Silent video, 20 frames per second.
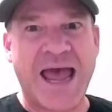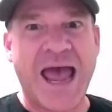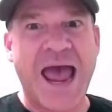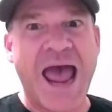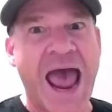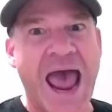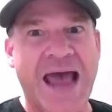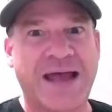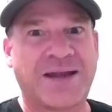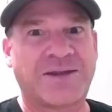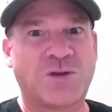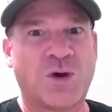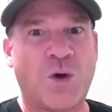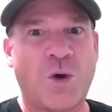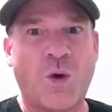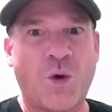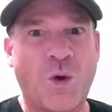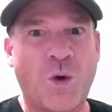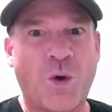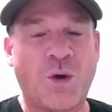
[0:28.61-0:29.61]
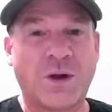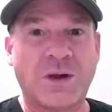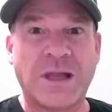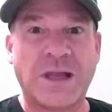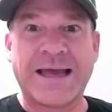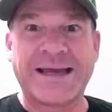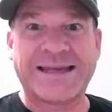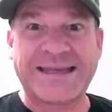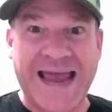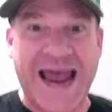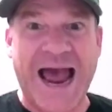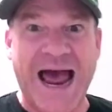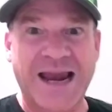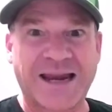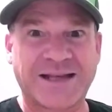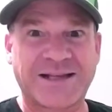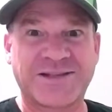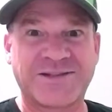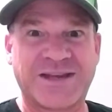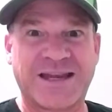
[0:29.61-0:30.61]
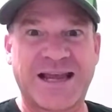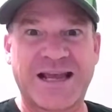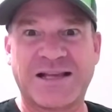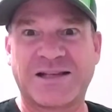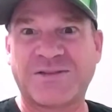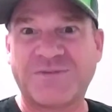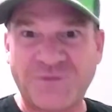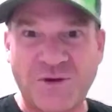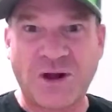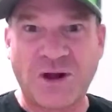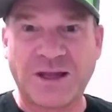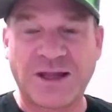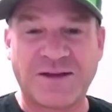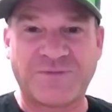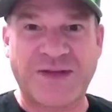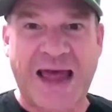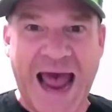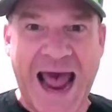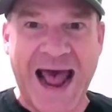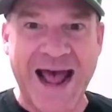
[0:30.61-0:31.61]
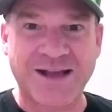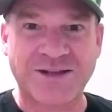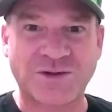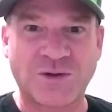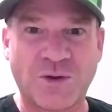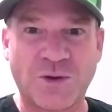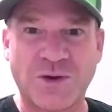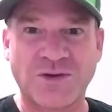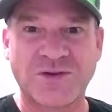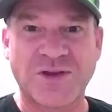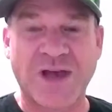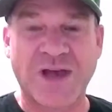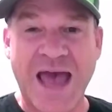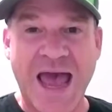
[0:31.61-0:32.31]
And the whole galaxy is full of assholes.